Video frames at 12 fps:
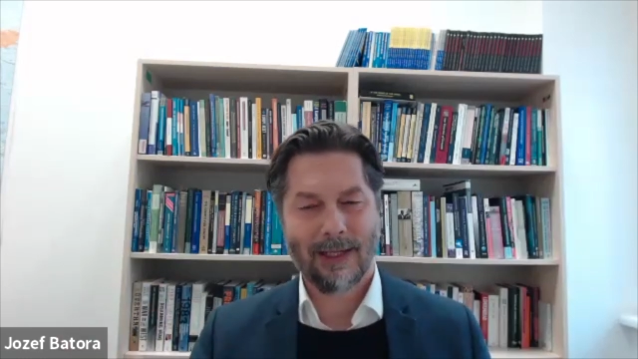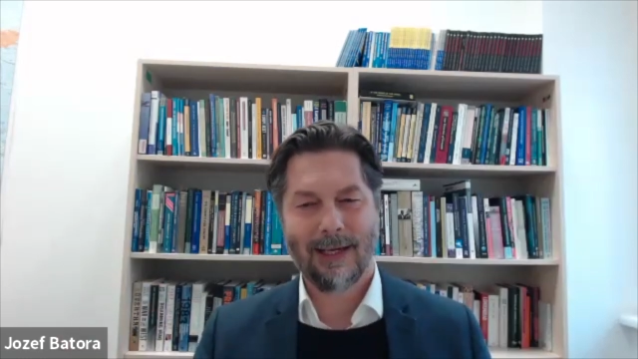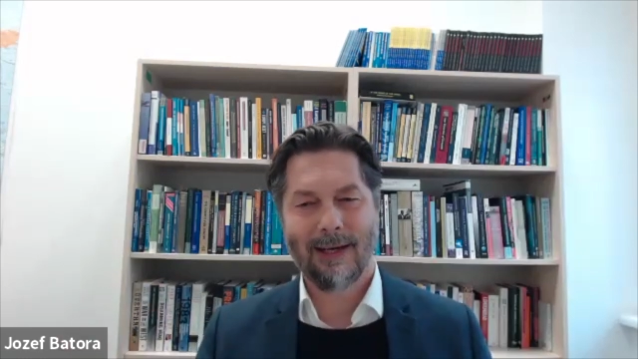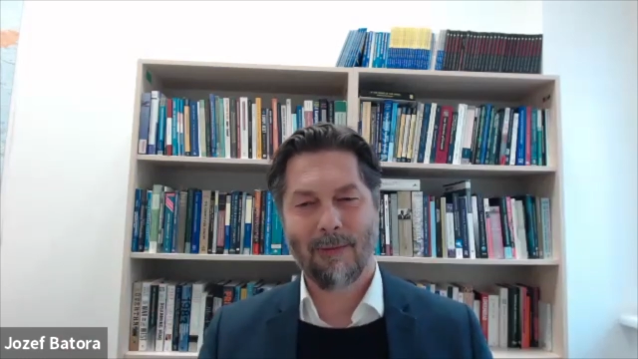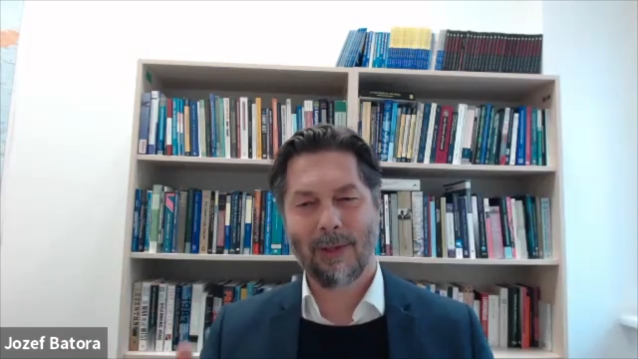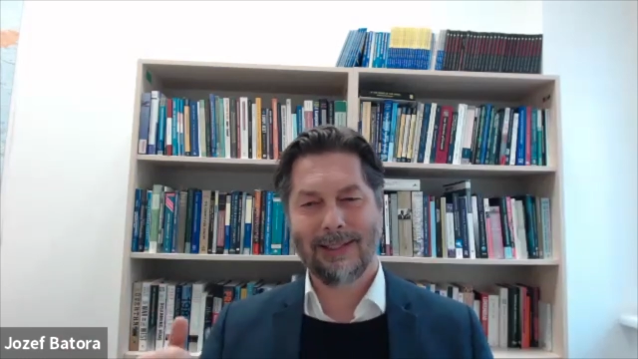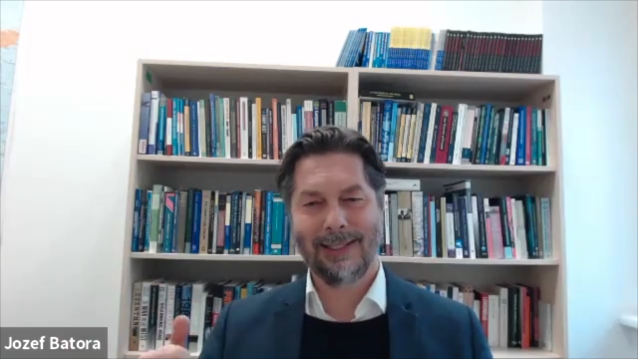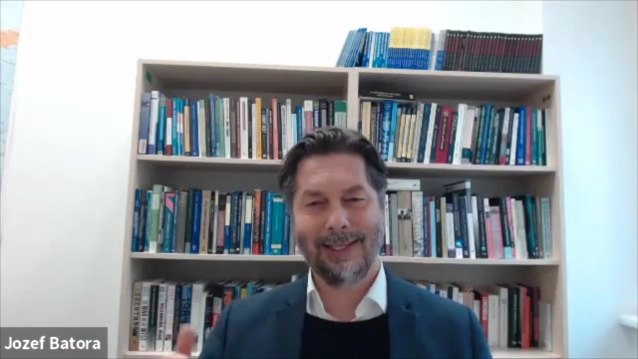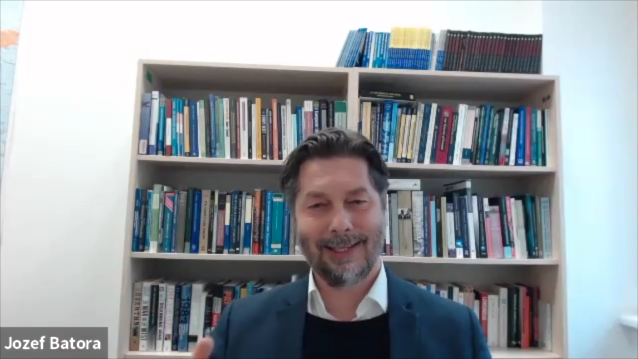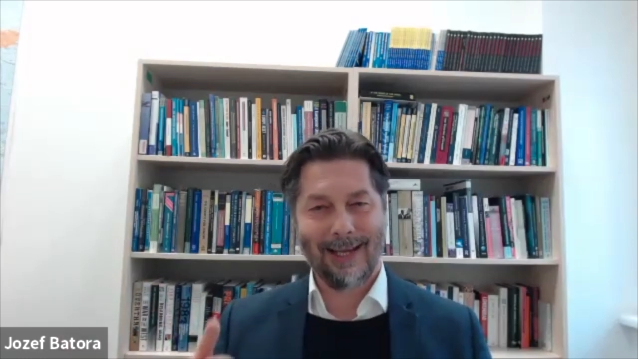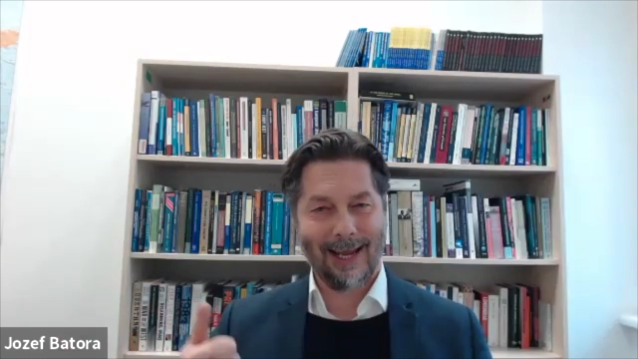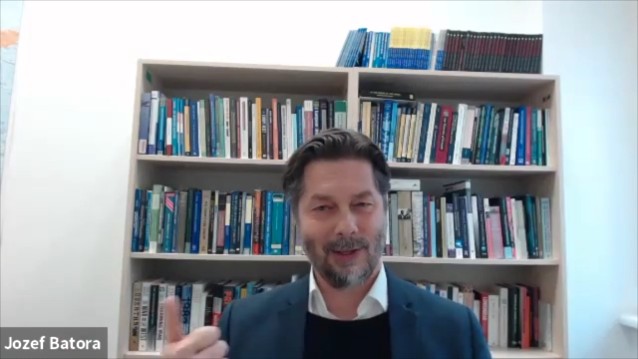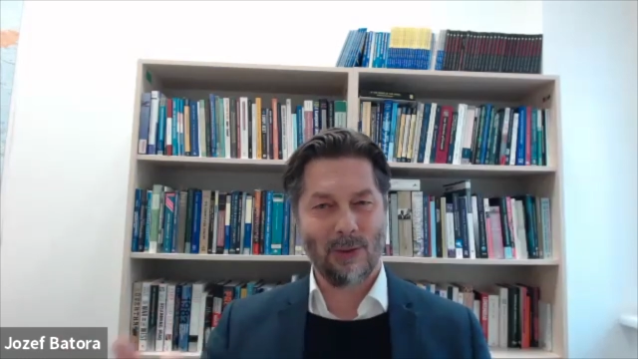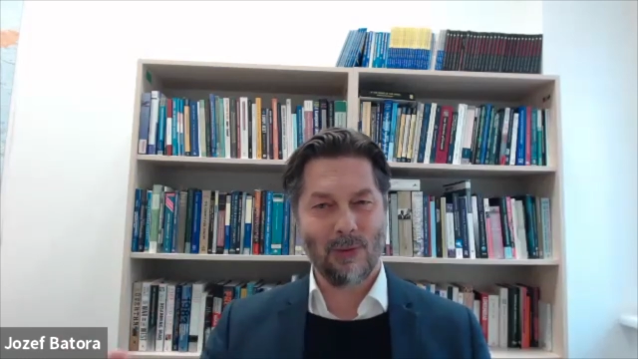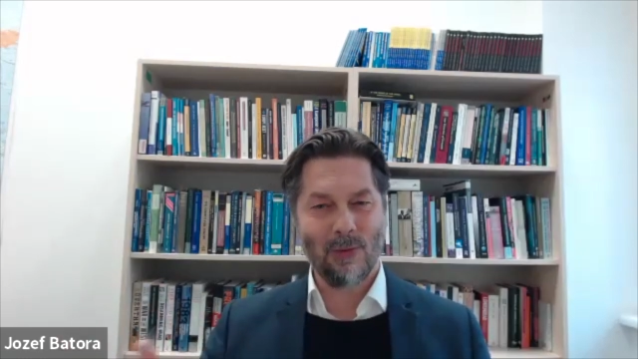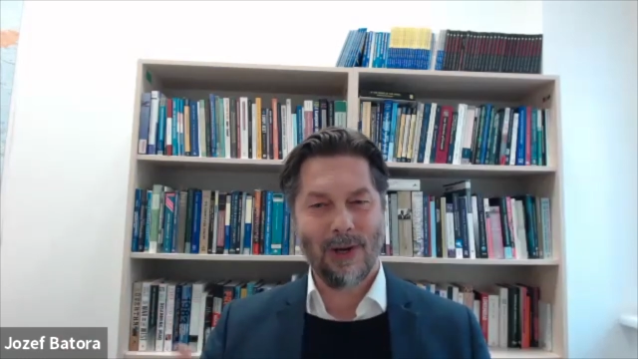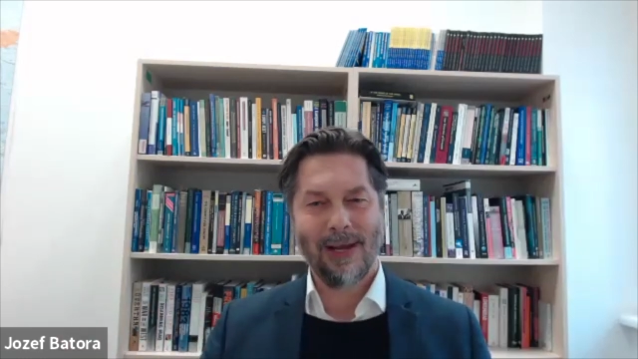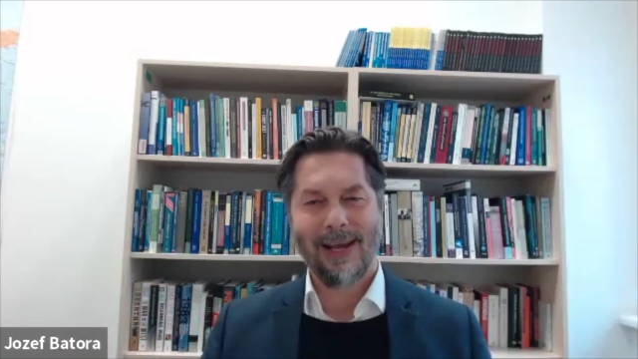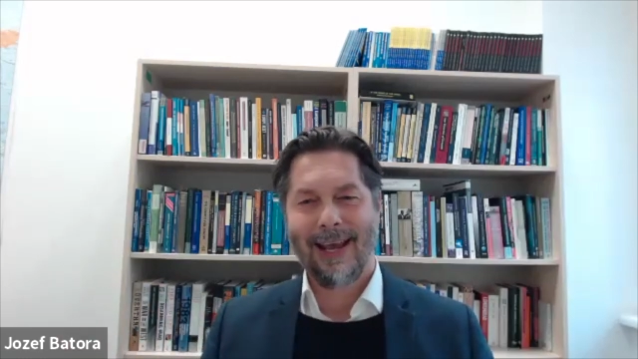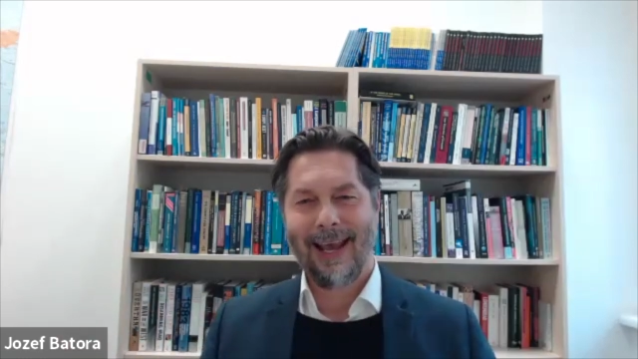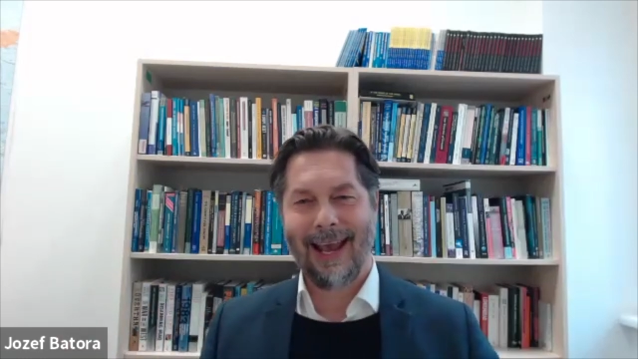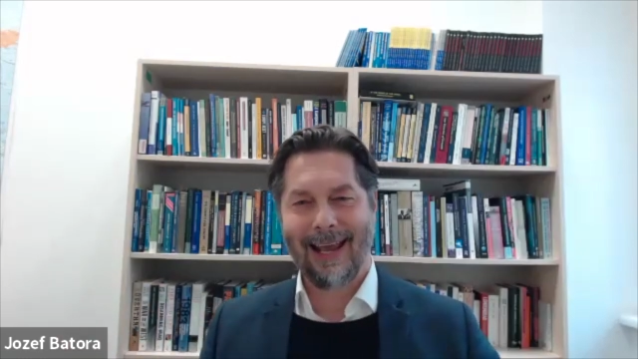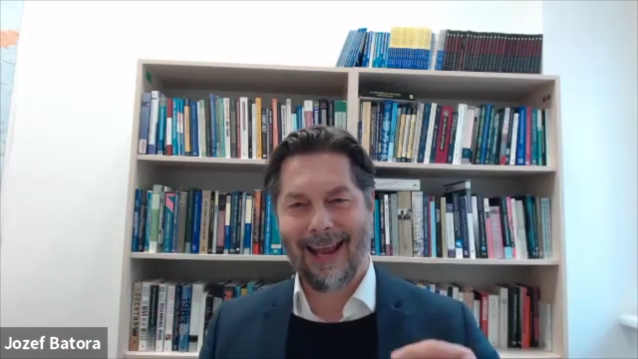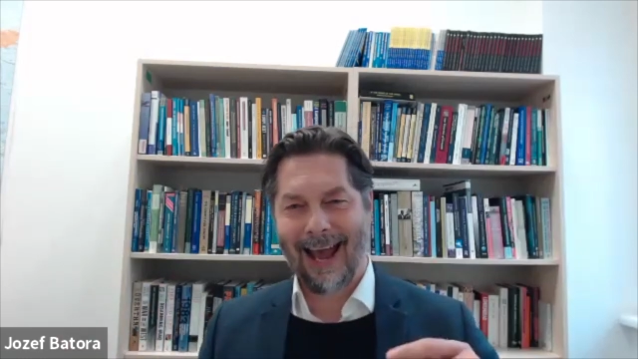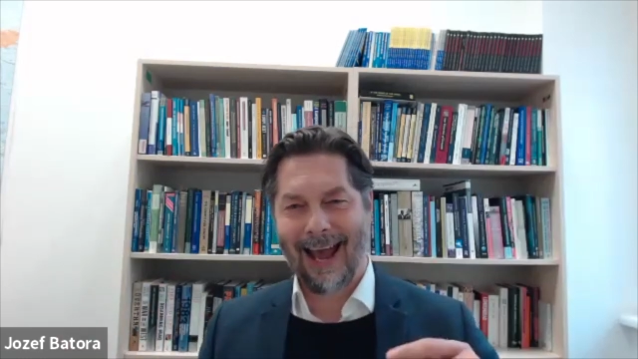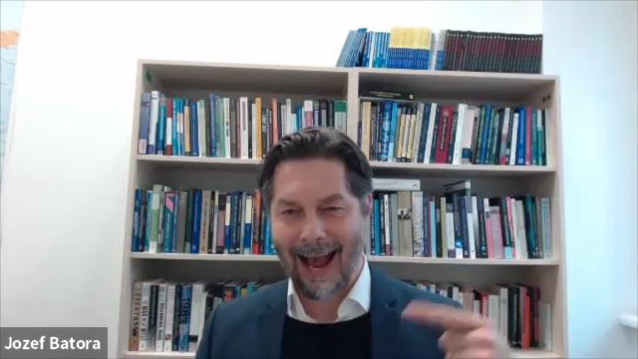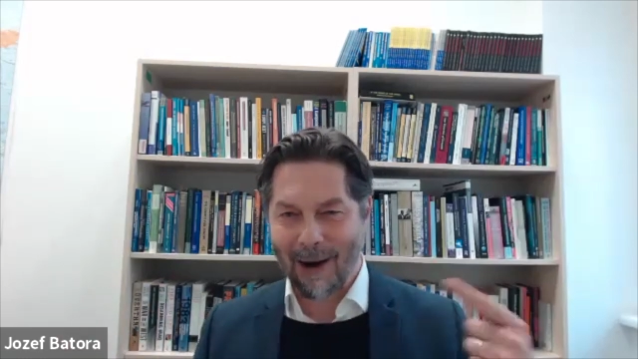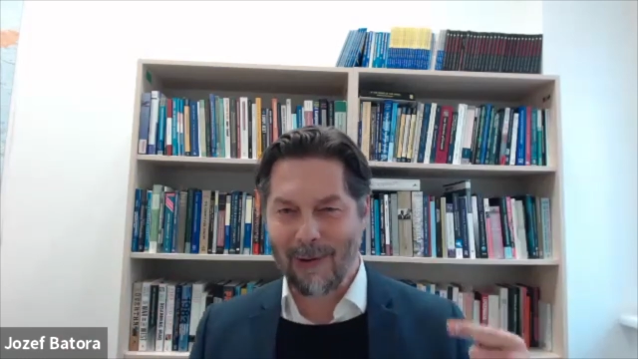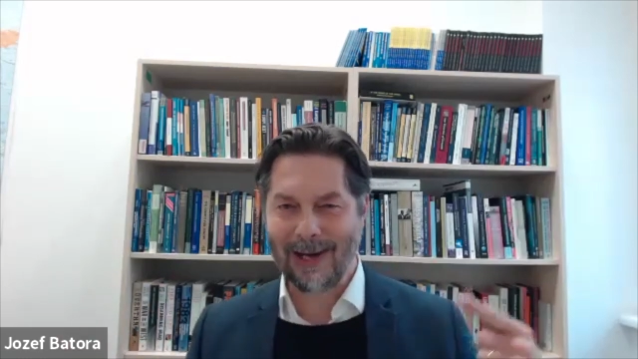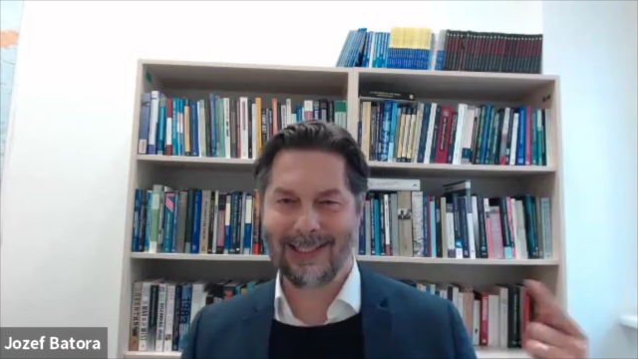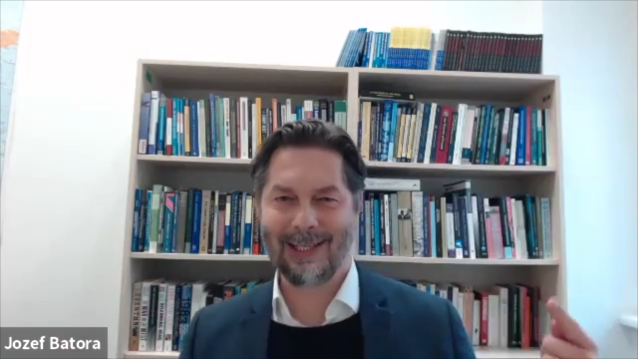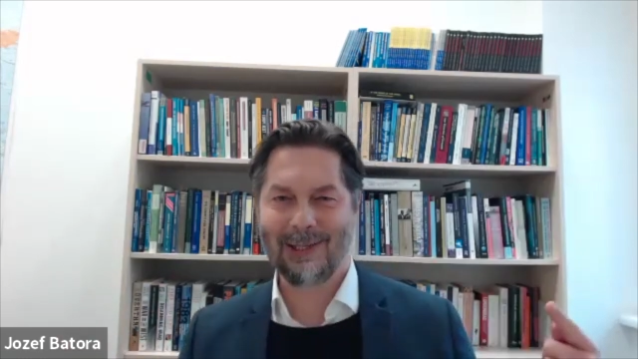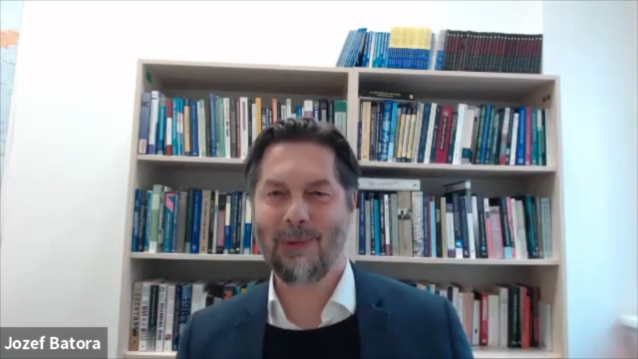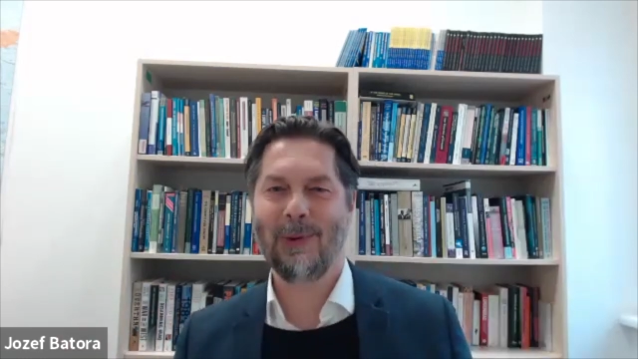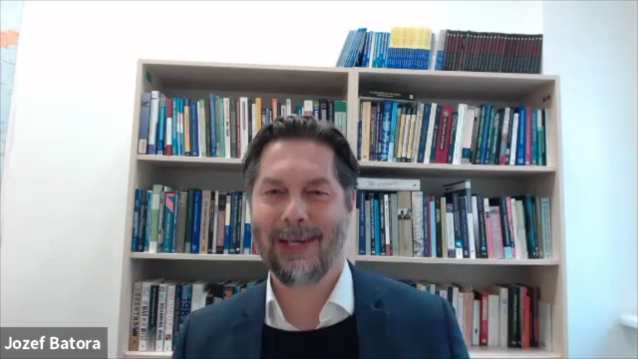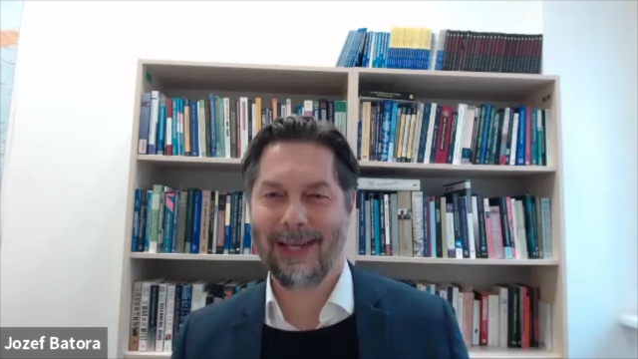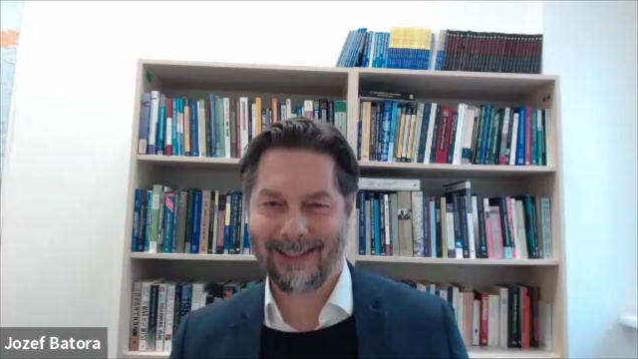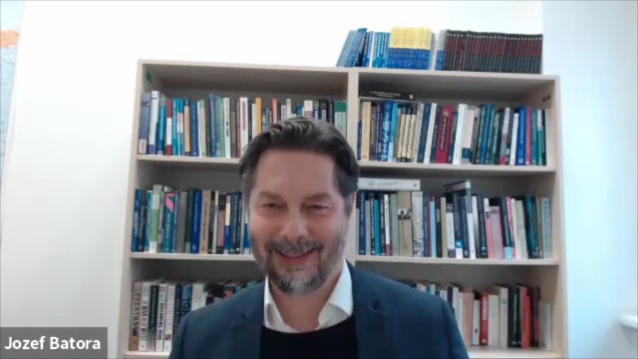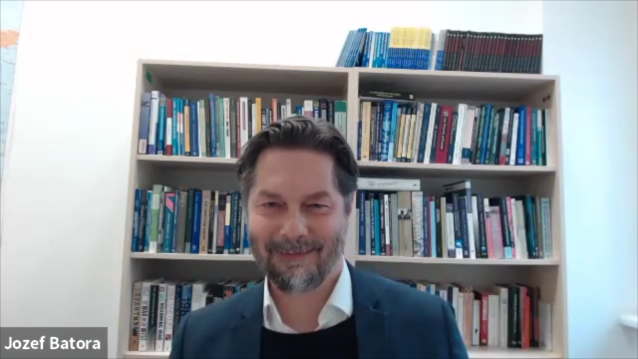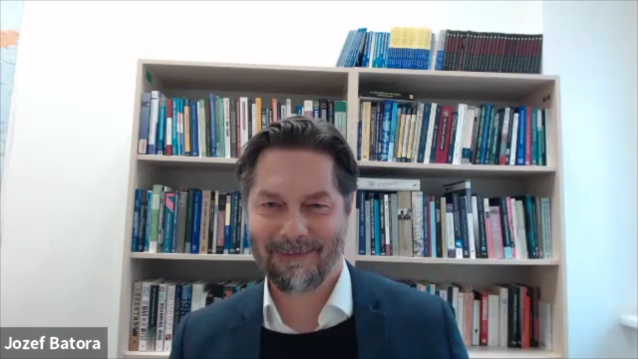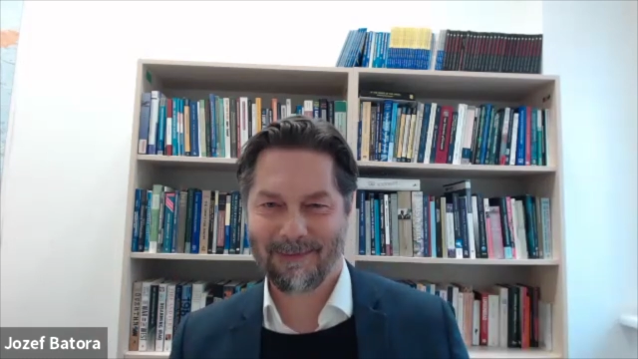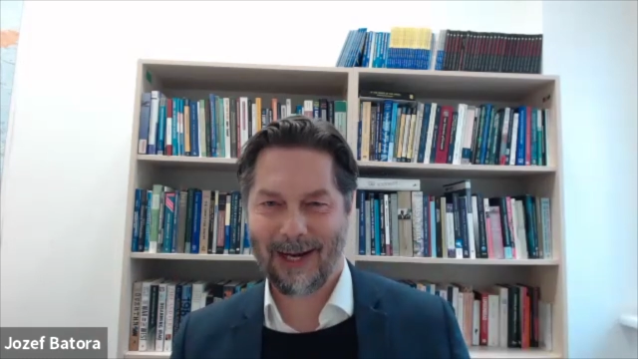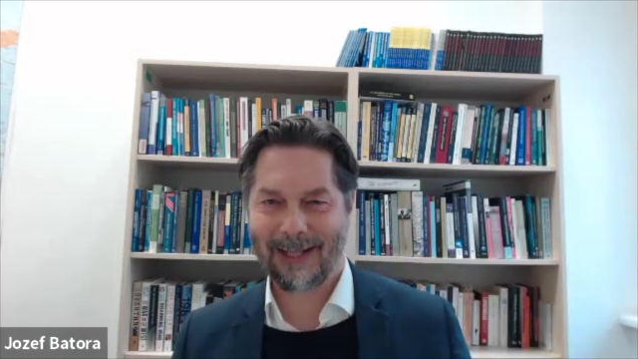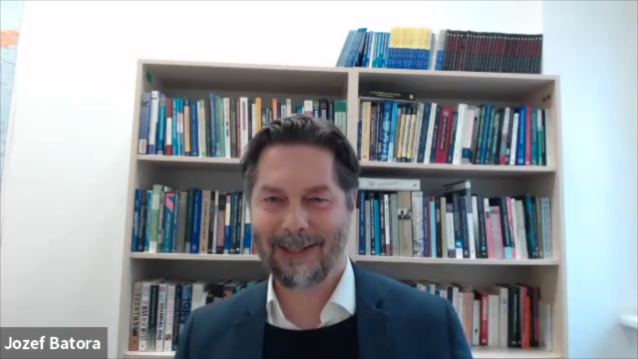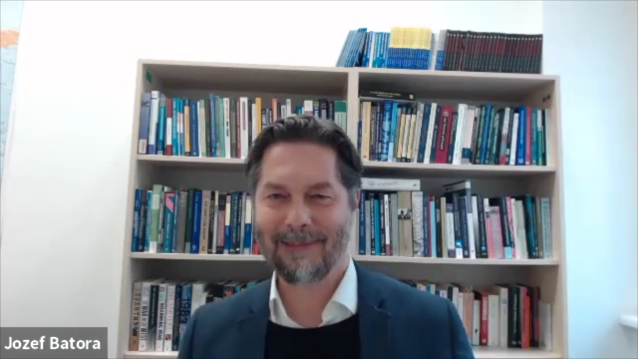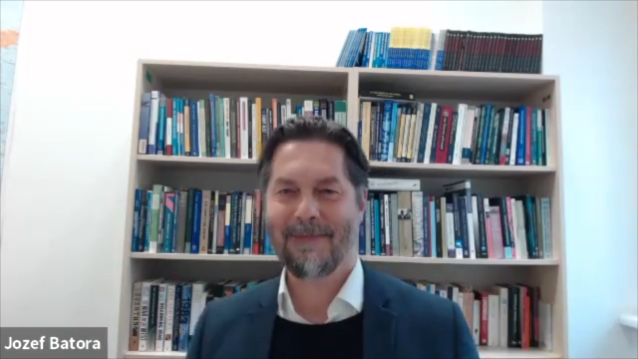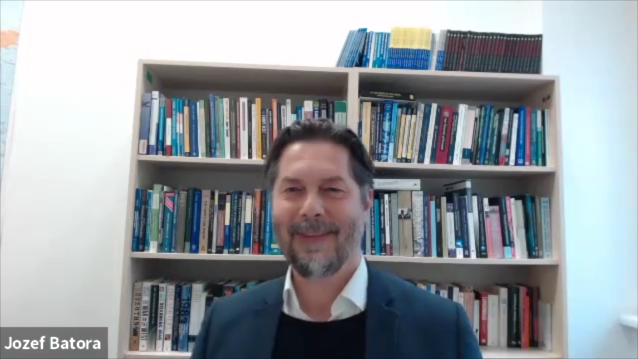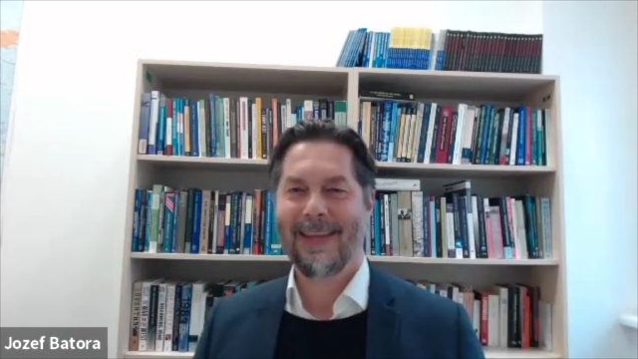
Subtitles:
What is it can do? And how is it doing it, right?